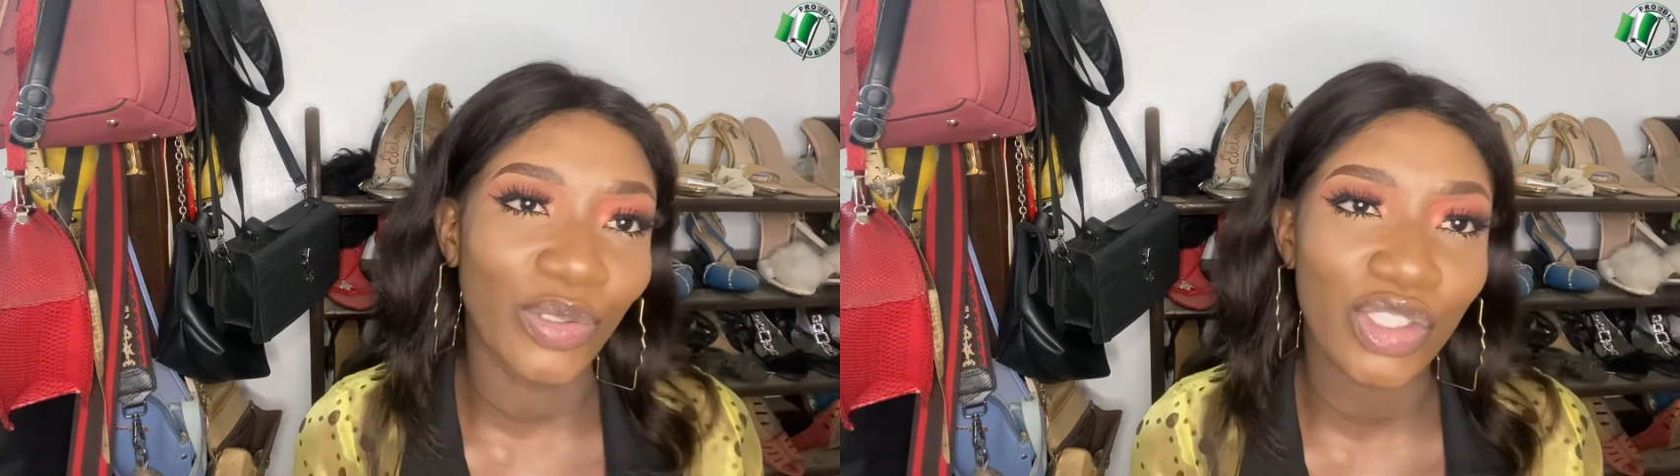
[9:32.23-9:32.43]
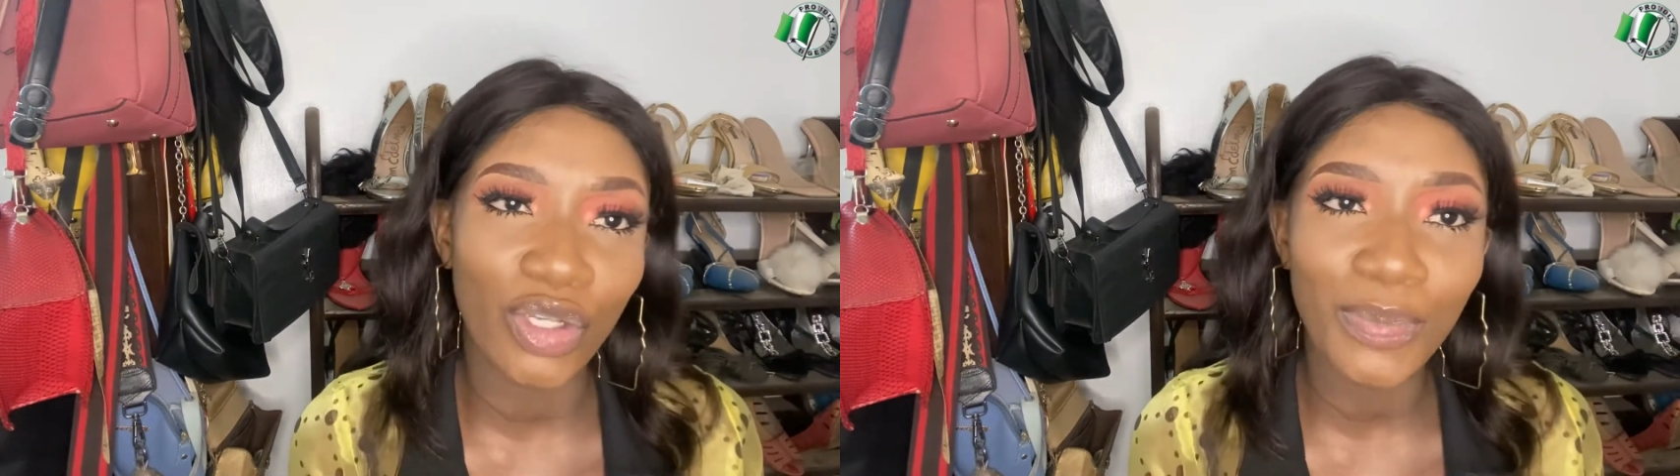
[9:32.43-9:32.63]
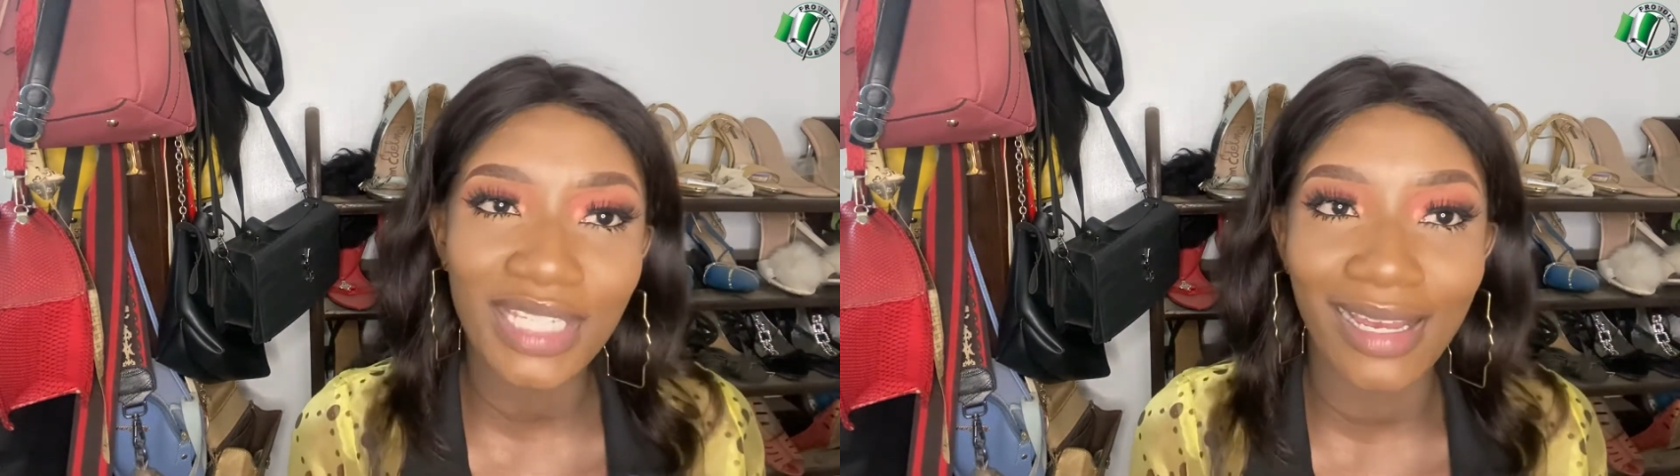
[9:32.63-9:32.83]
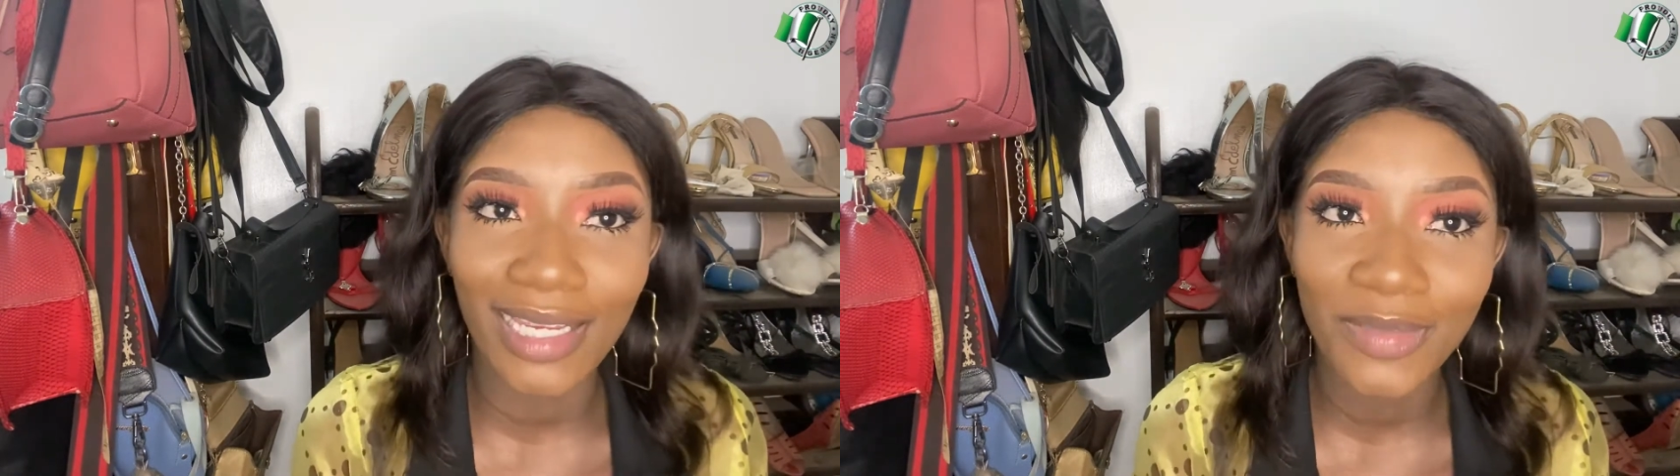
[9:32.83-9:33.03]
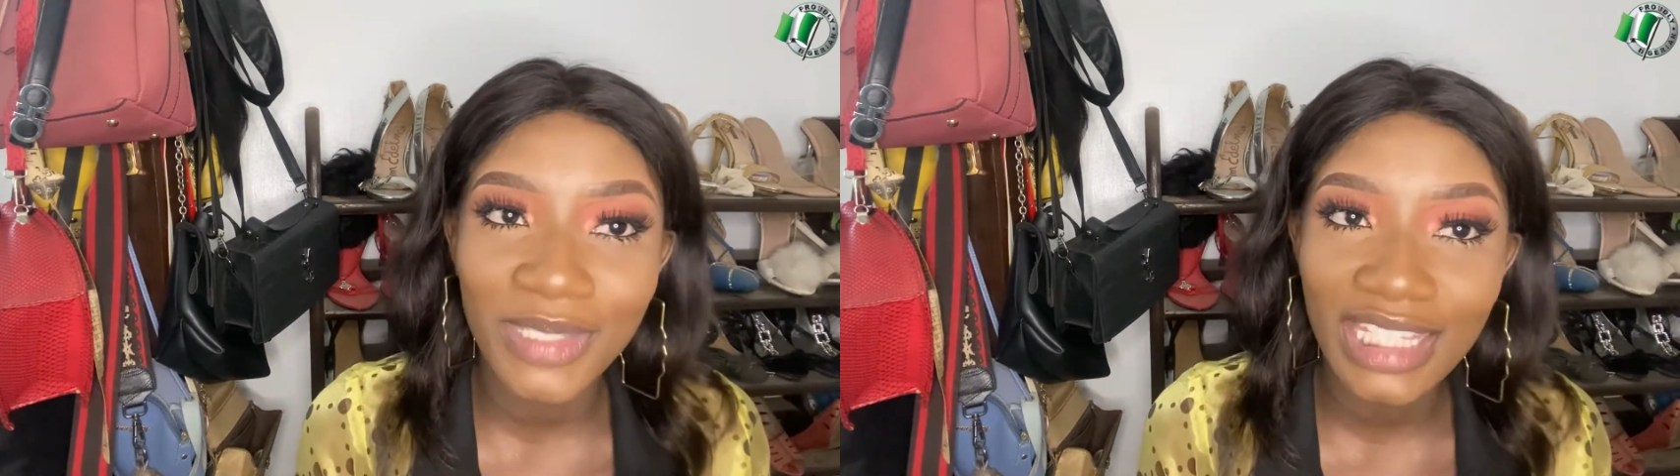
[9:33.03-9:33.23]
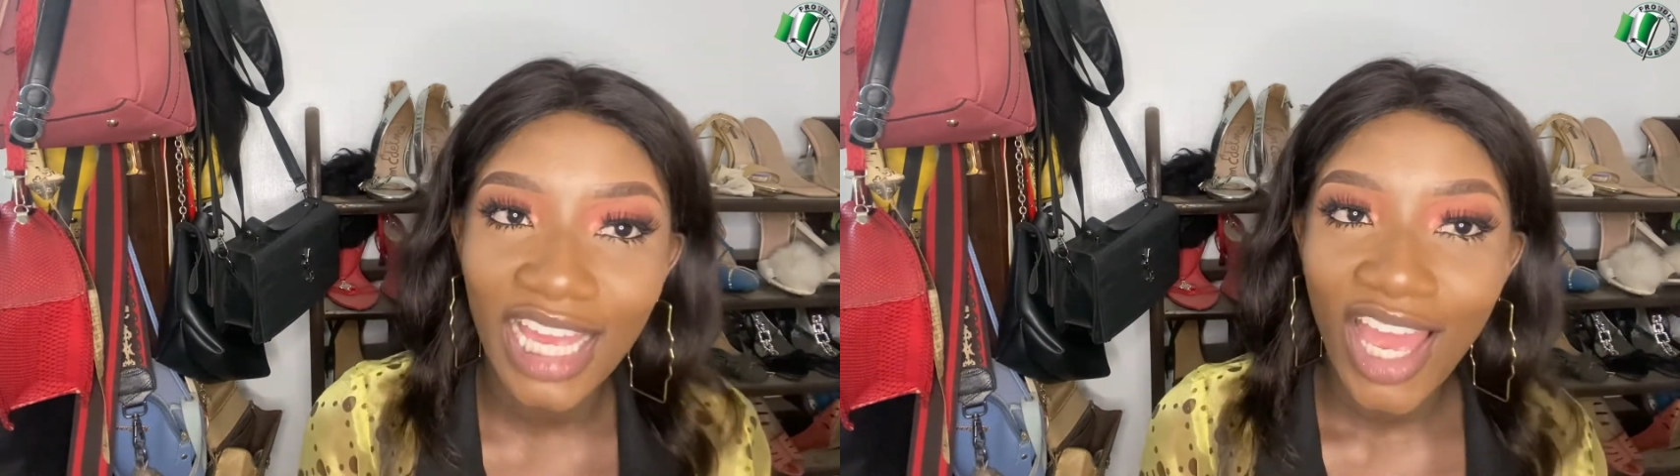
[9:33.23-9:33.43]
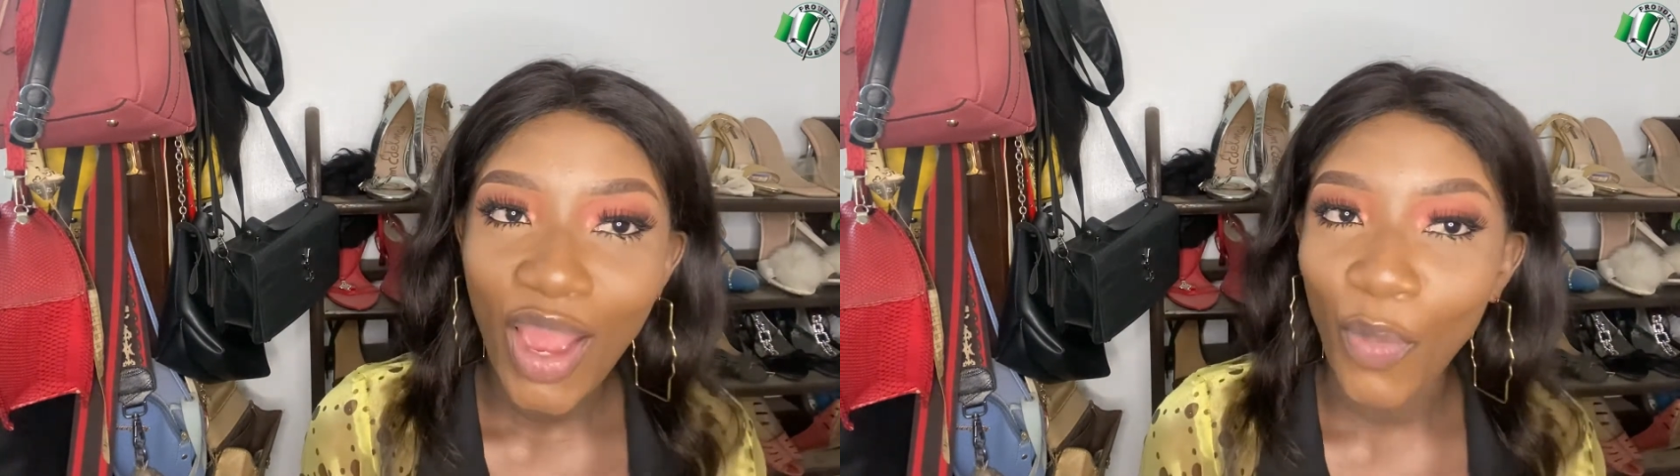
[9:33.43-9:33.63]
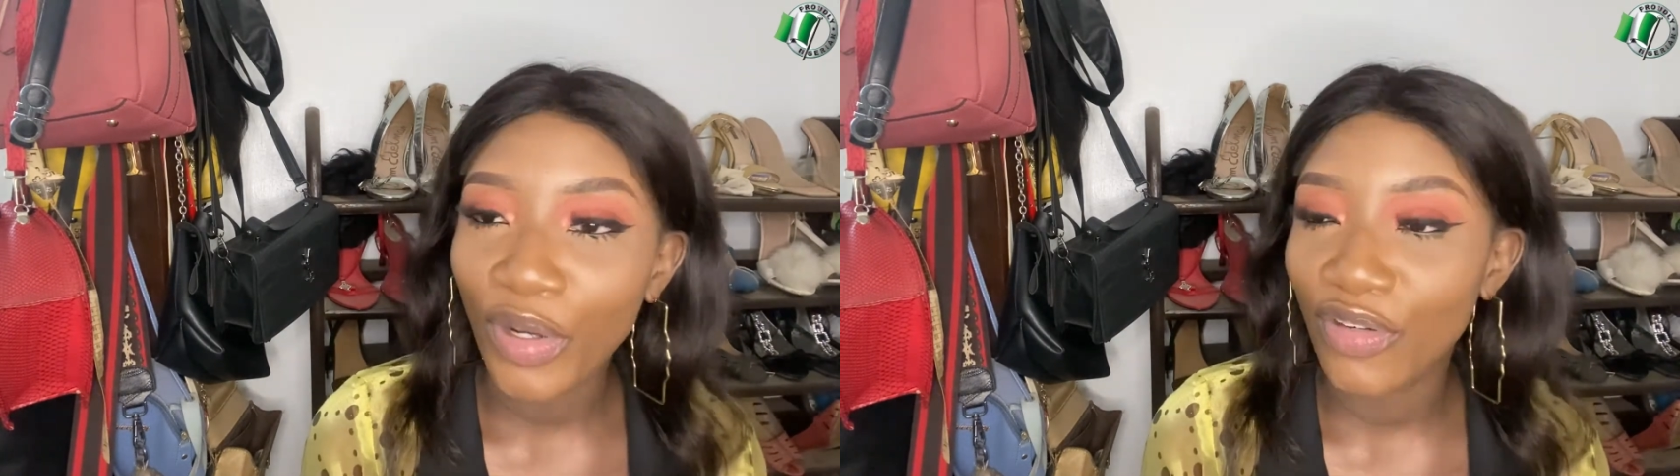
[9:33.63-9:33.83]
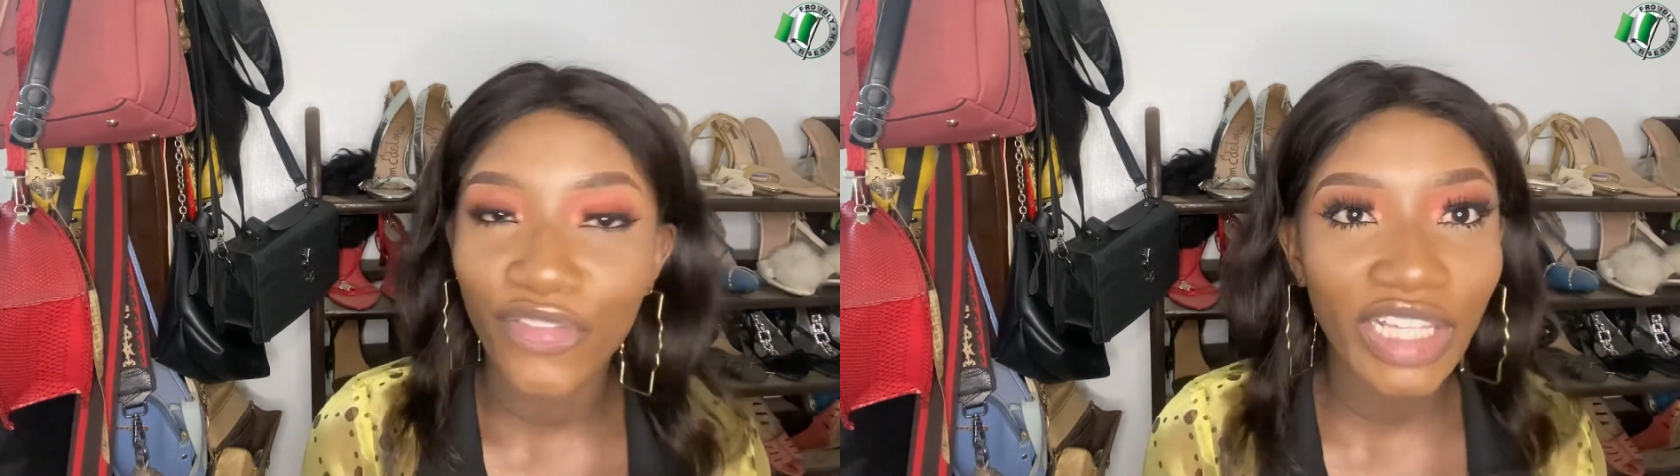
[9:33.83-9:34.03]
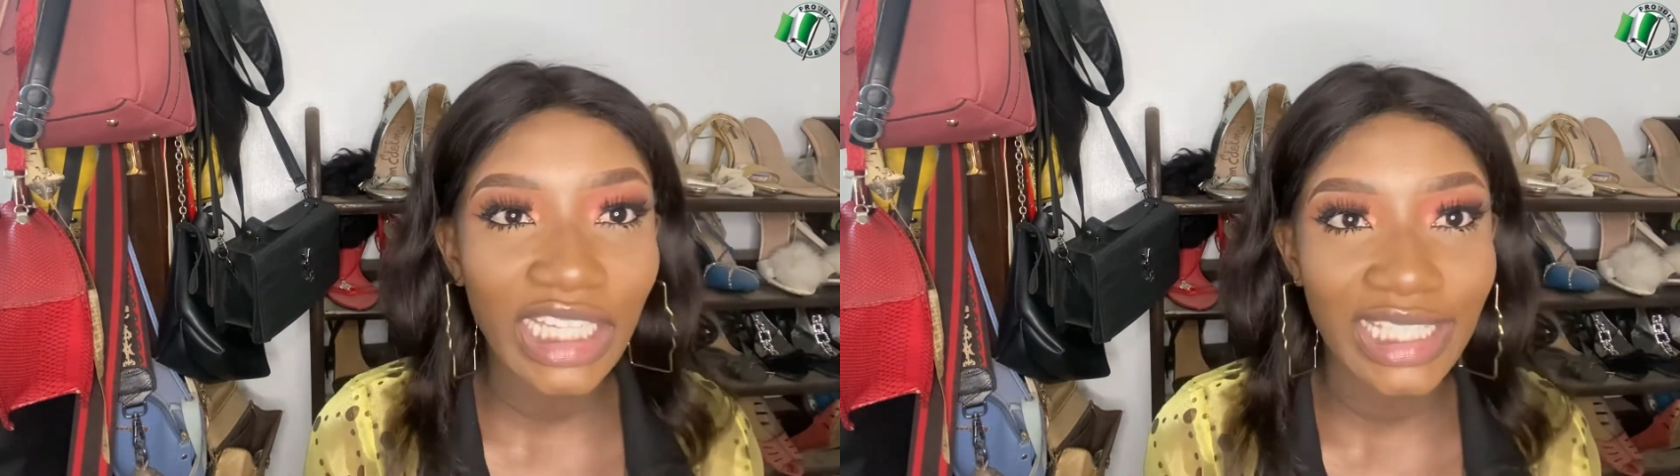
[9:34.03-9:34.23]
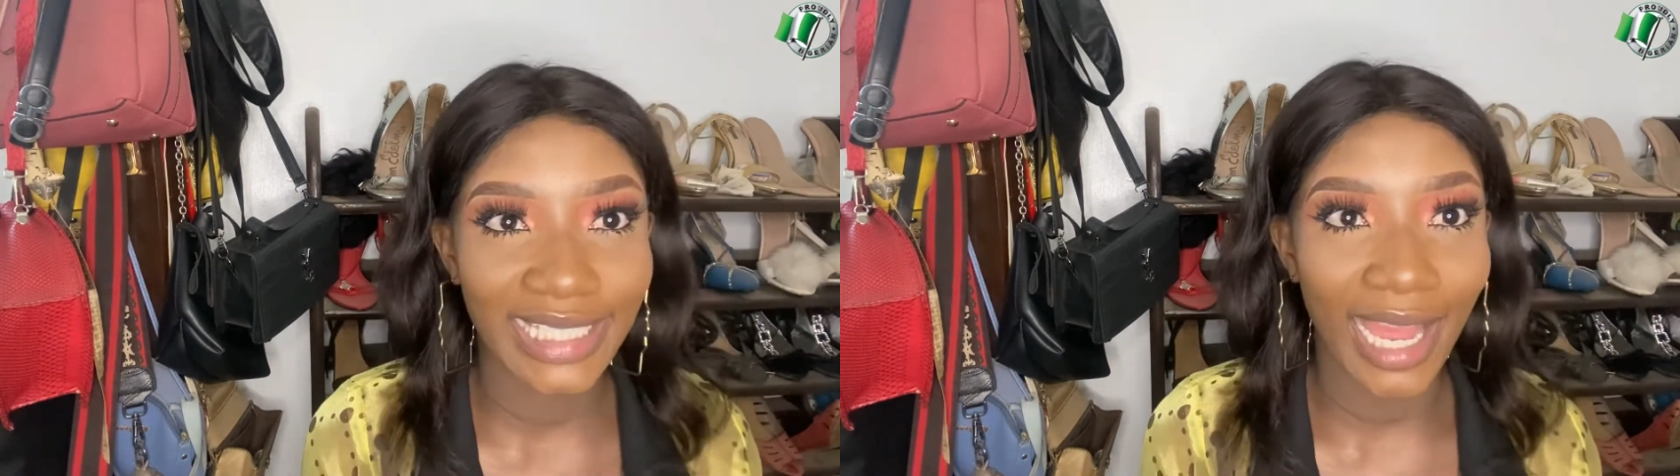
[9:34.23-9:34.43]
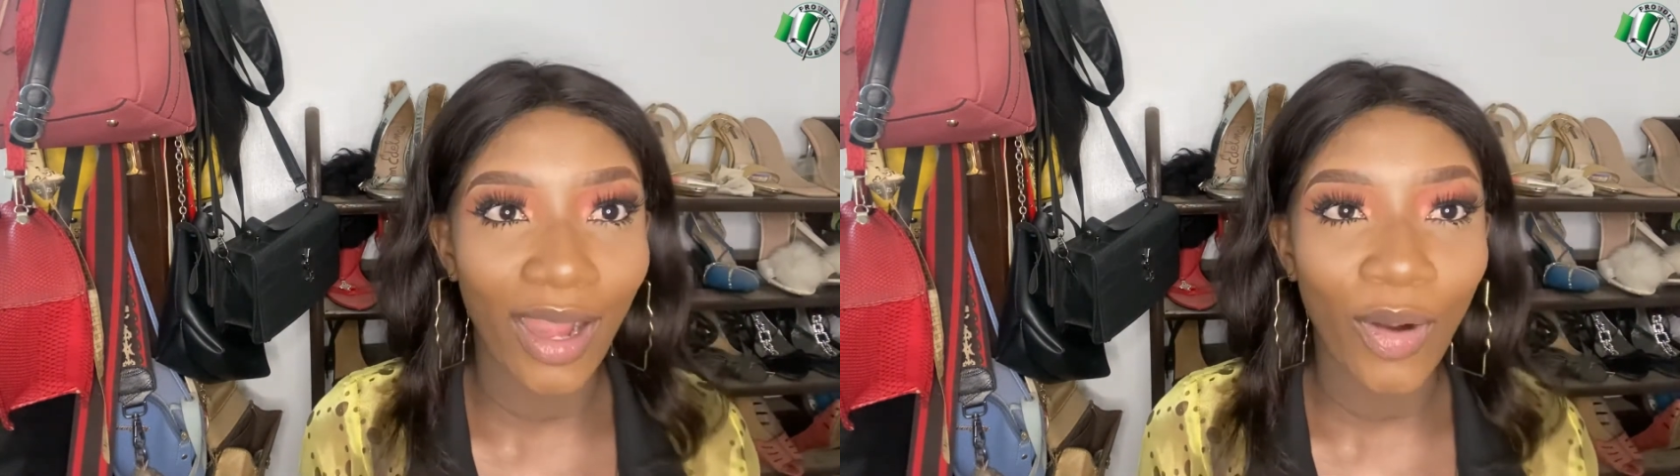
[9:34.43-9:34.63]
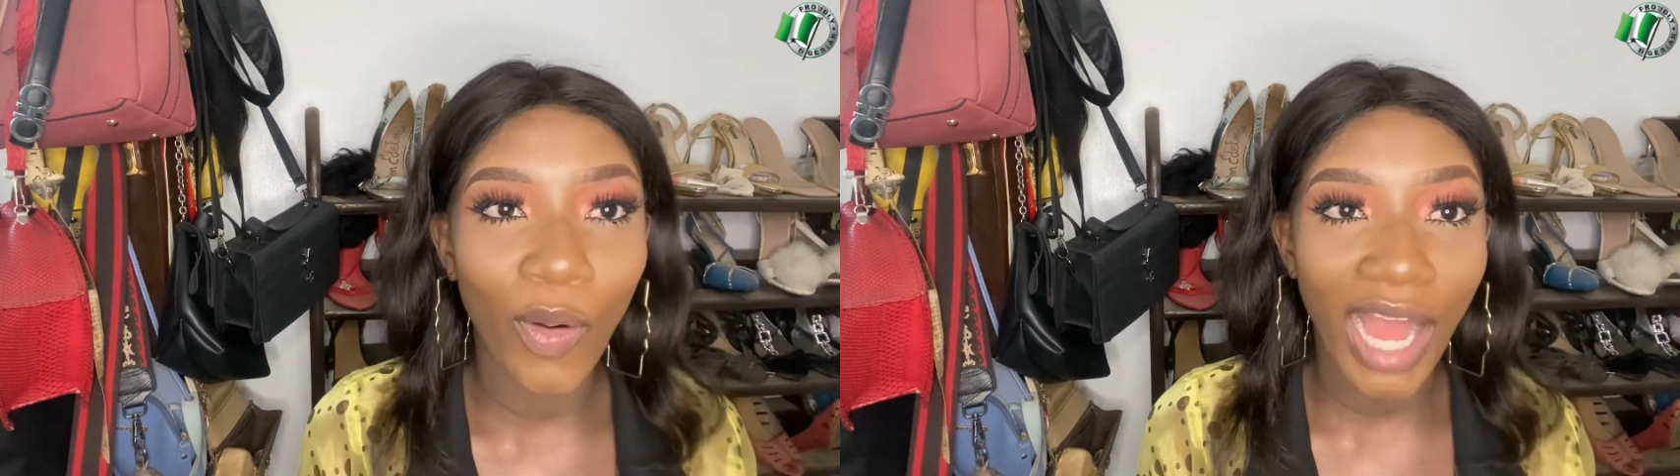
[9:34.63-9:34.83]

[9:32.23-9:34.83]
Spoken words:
Sometimes when you're feeling down,